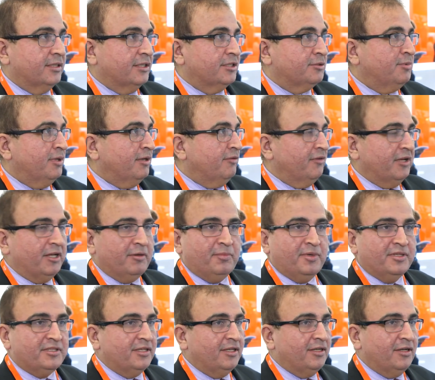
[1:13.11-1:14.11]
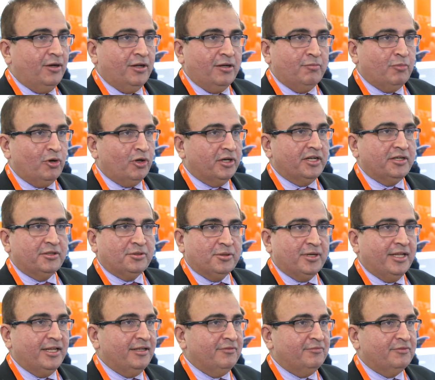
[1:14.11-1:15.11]
It's been very busy all morning
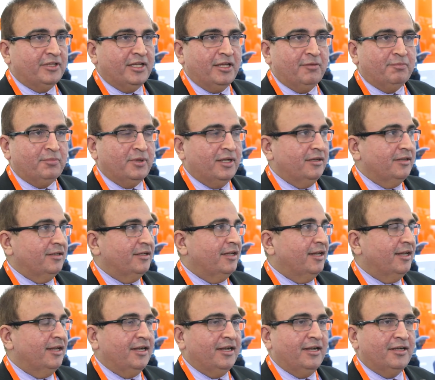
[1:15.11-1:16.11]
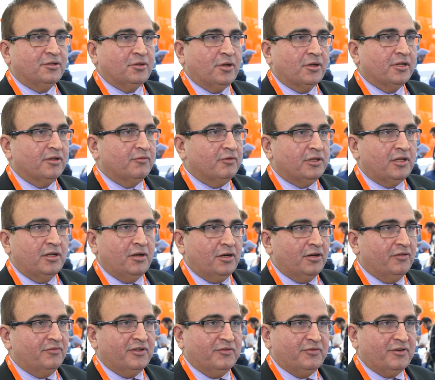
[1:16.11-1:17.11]
today. We have been talking with a lot
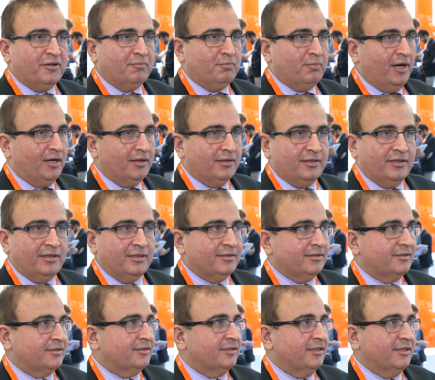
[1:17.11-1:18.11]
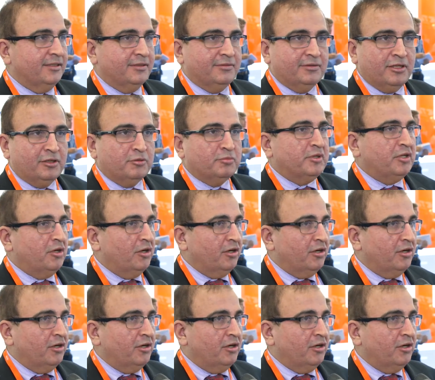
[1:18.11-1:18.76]
of different partners, and there have been a